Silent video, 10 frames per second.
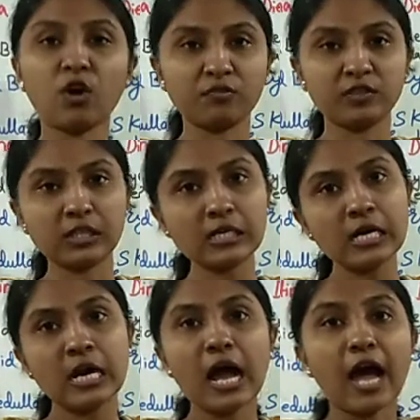of the
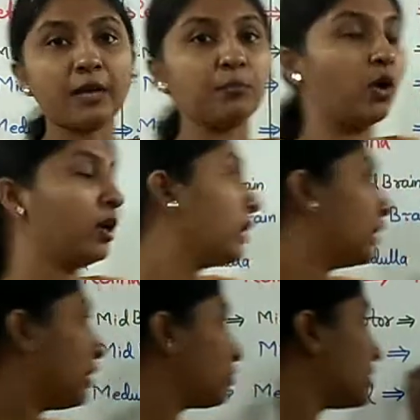eyeball.
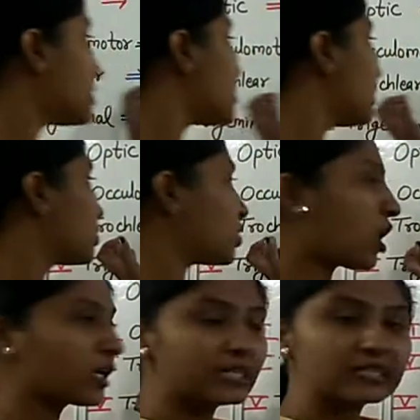Now this
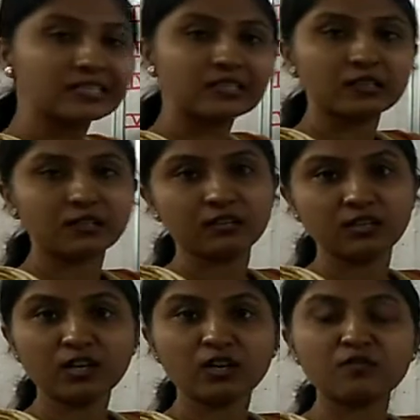trochlear
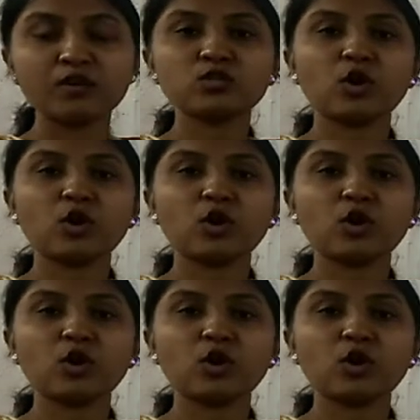nerve is